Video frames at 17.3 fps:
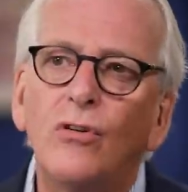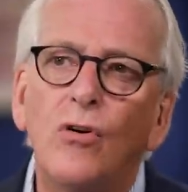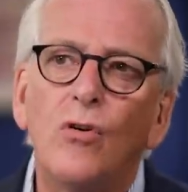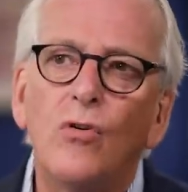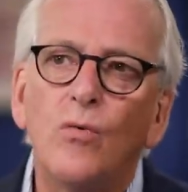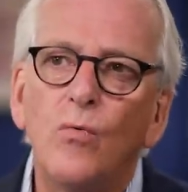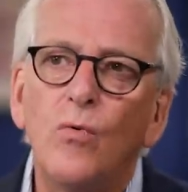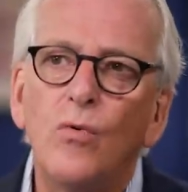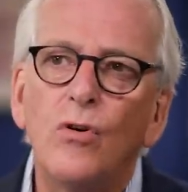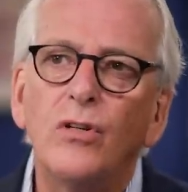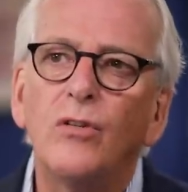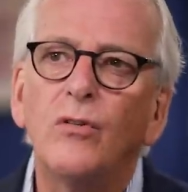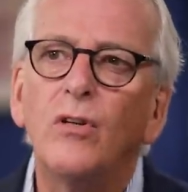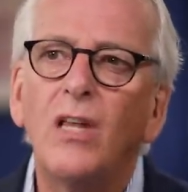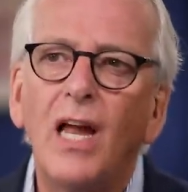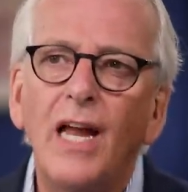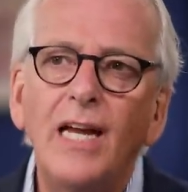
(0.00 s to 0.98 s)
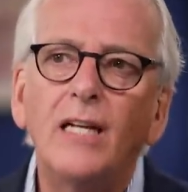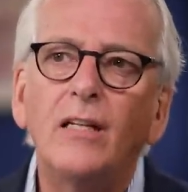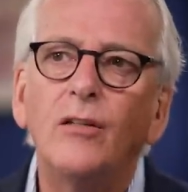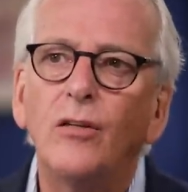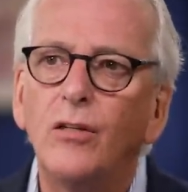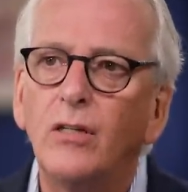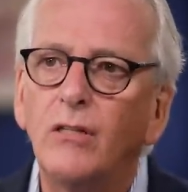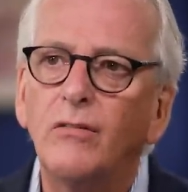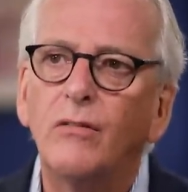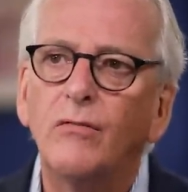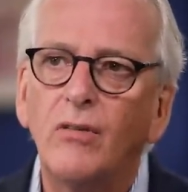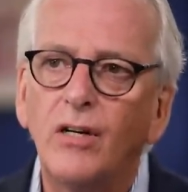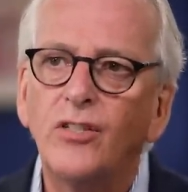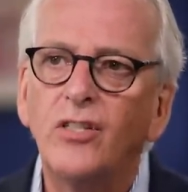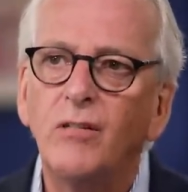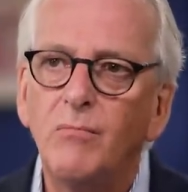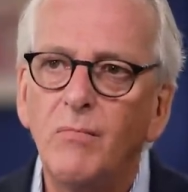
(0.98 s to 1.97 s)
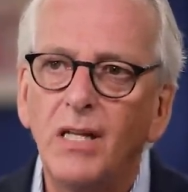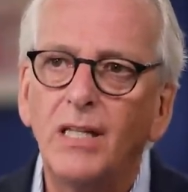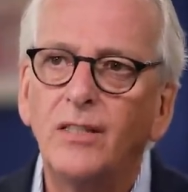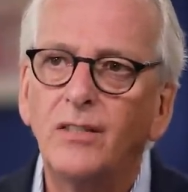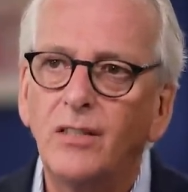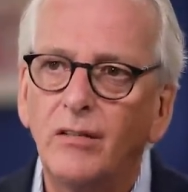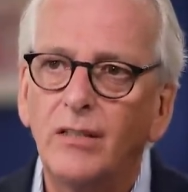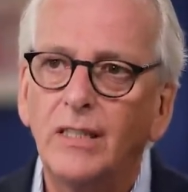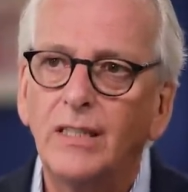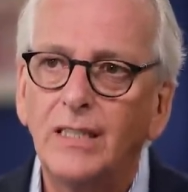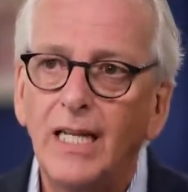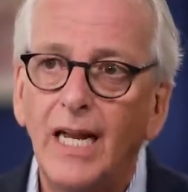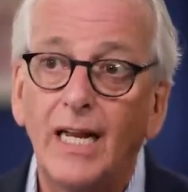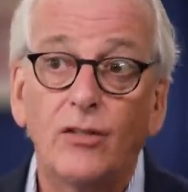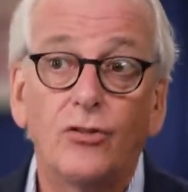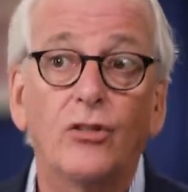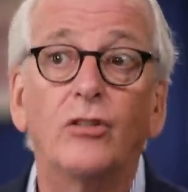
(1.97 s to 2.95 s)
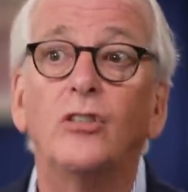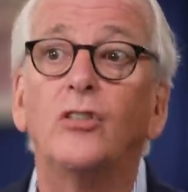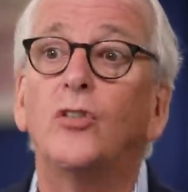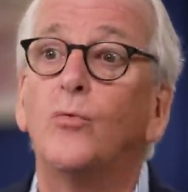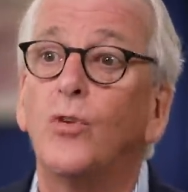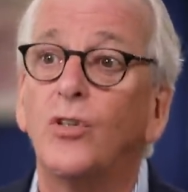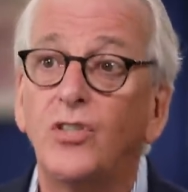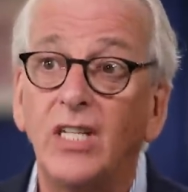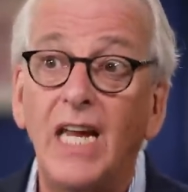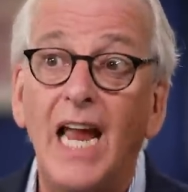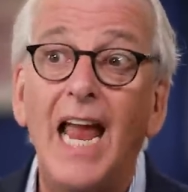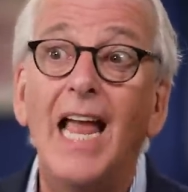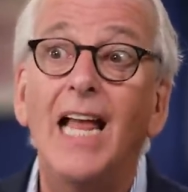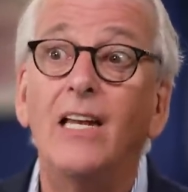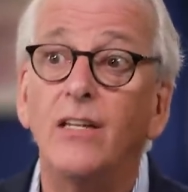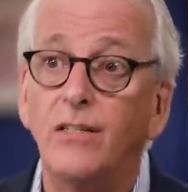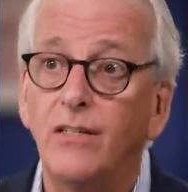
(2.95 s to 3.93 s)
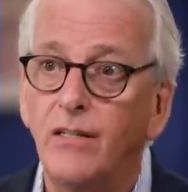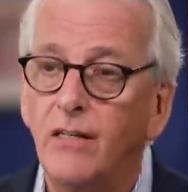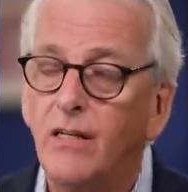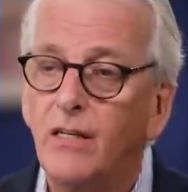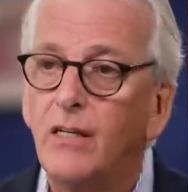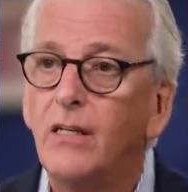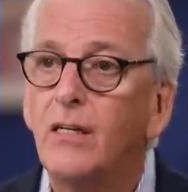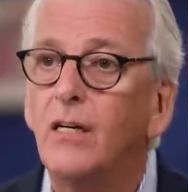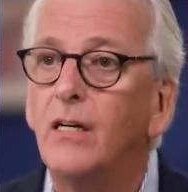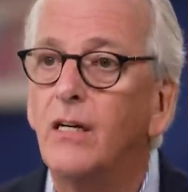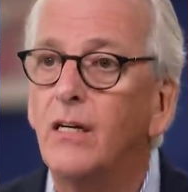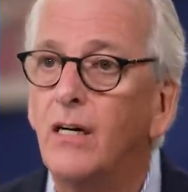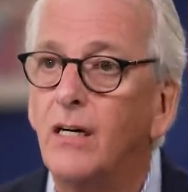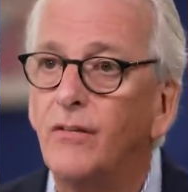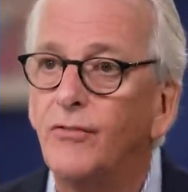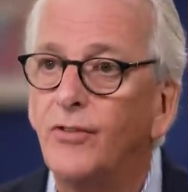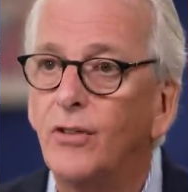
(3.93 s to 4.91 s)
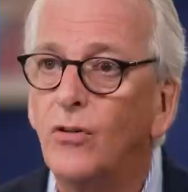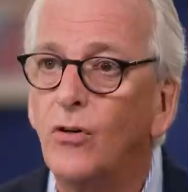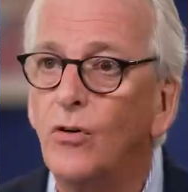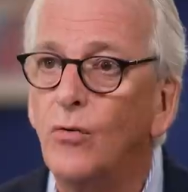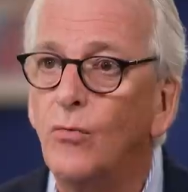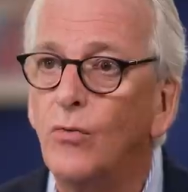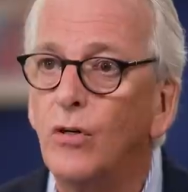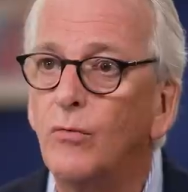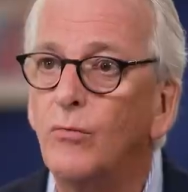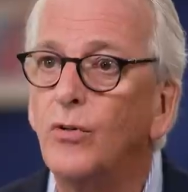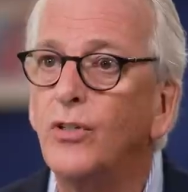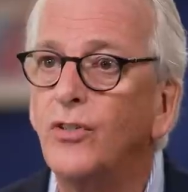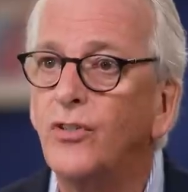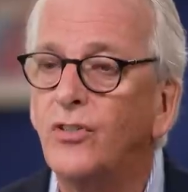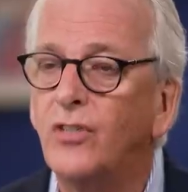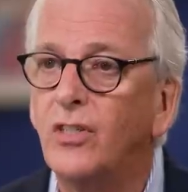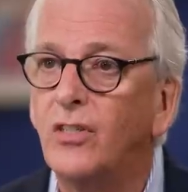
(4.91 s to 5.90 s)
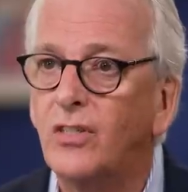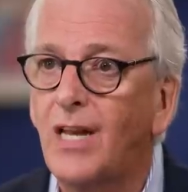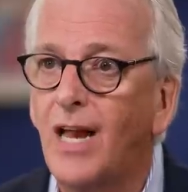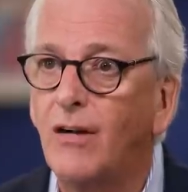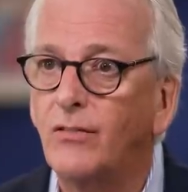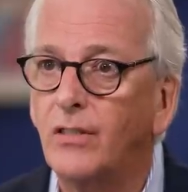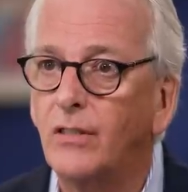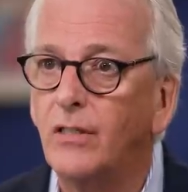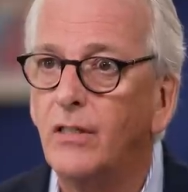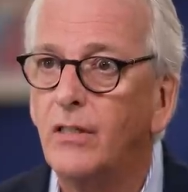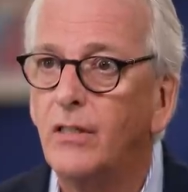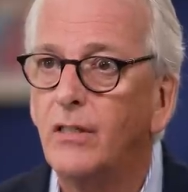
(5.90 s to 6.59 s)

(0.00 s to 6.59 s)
Cold War, the likelihood of a Russian military attack, certainly towards the end uh, of the Cold War, was discounted.